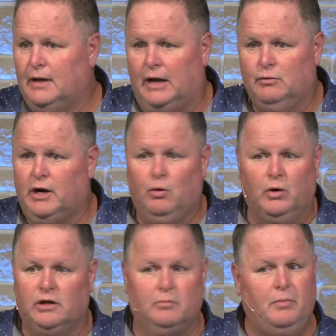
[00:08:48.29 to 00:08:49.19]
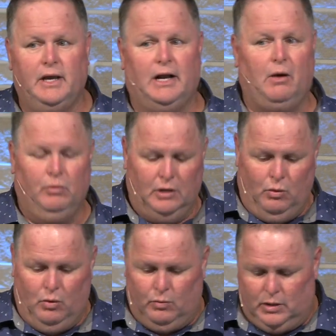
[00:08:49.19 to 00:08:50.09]
I don't care where you've been. I want to
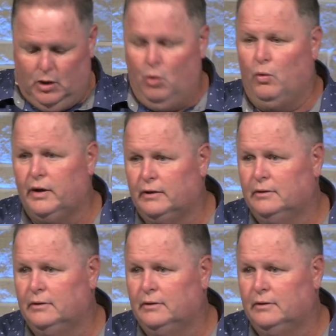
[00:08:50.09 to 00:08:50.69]
know where we're going.